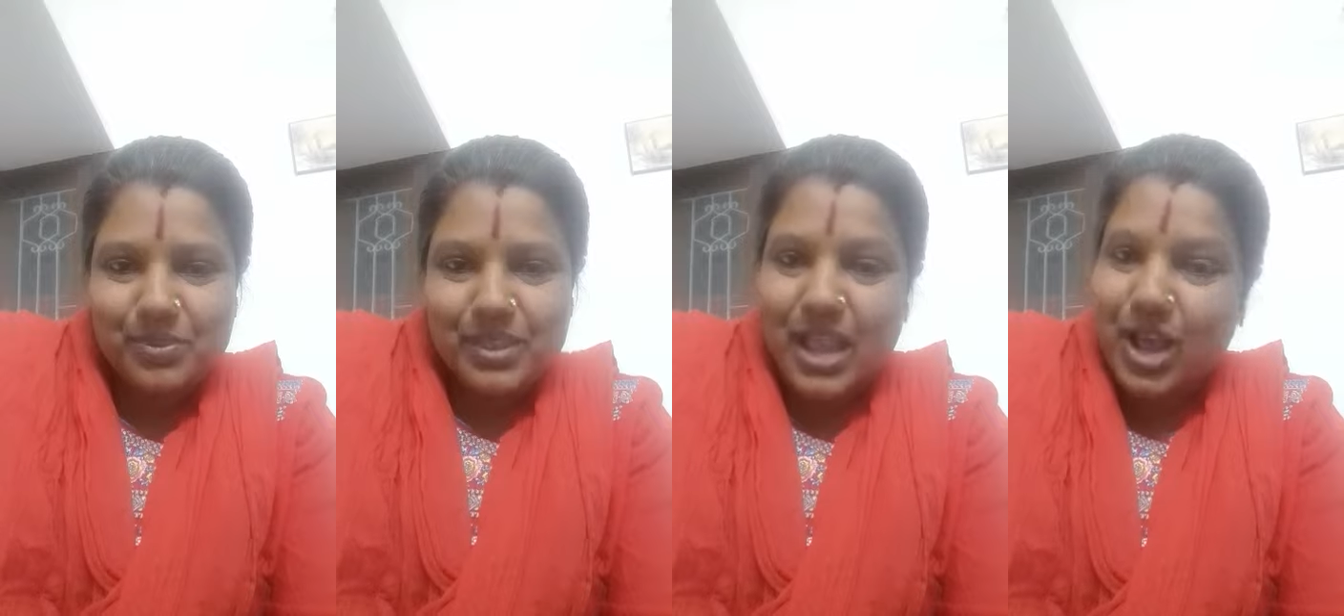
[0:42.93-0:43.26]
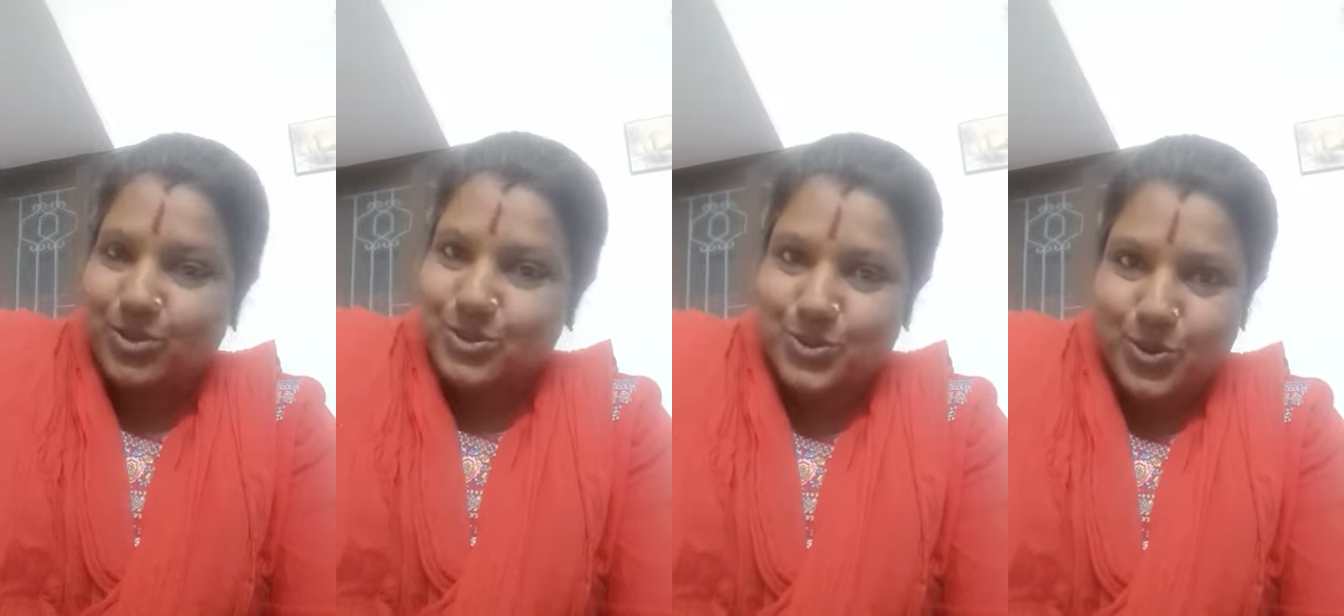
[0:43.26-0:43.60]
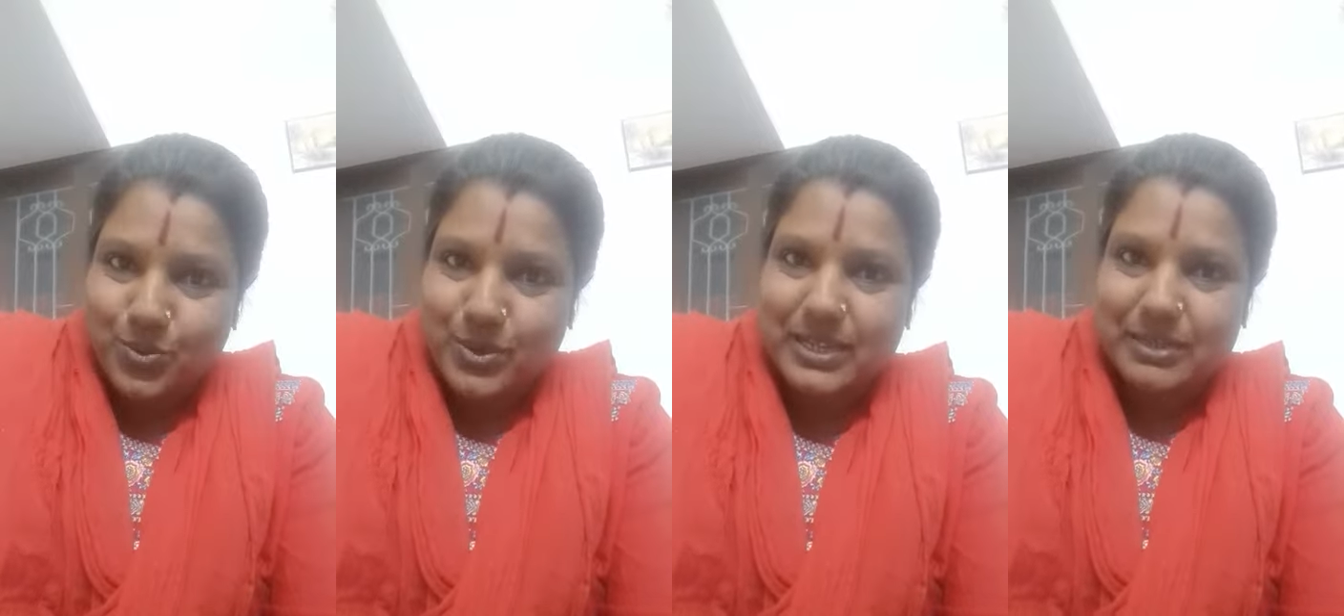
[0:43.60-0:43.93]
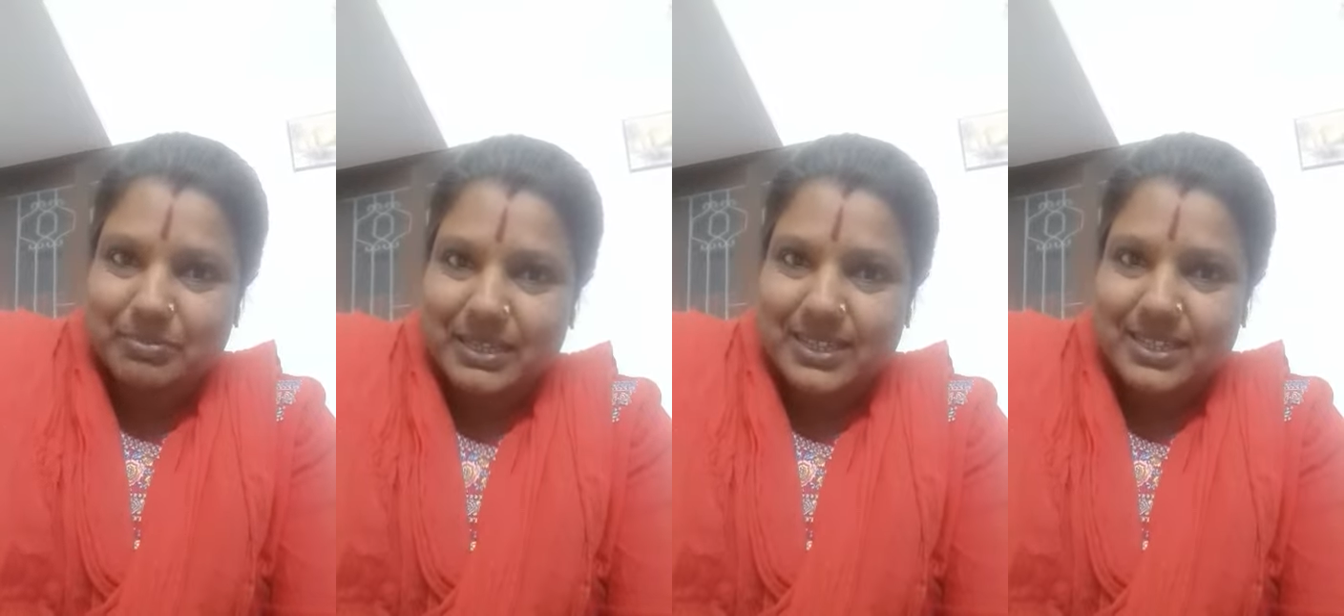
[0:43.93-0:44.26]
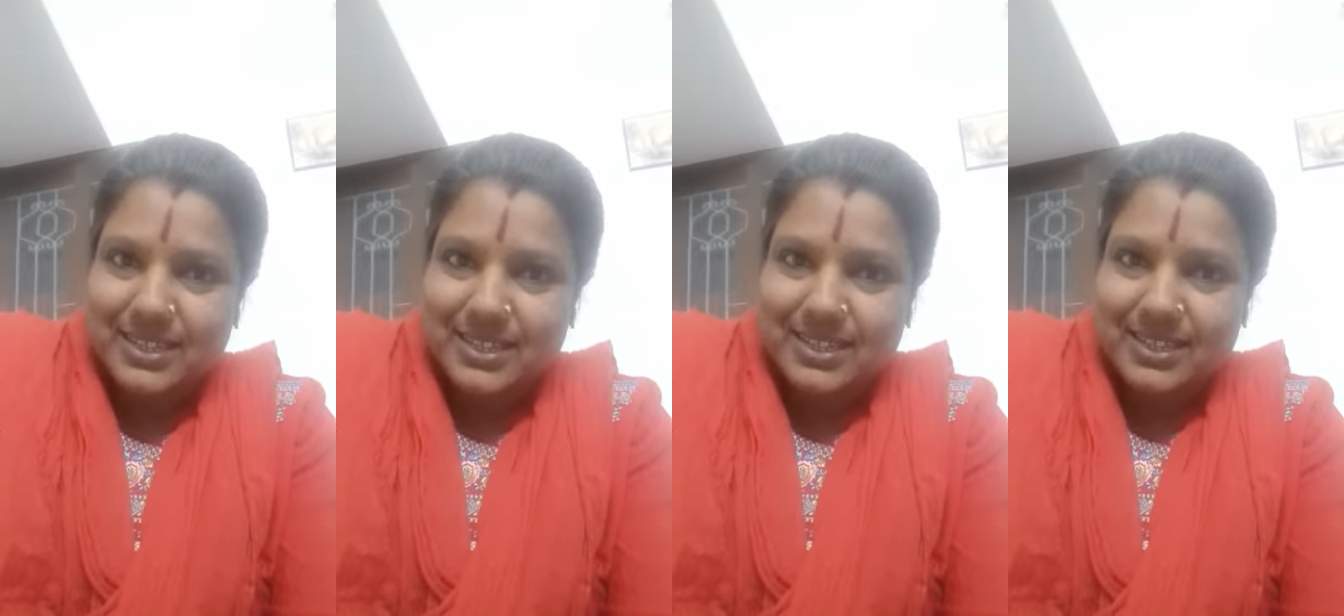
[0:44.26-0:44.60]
How to overcome this?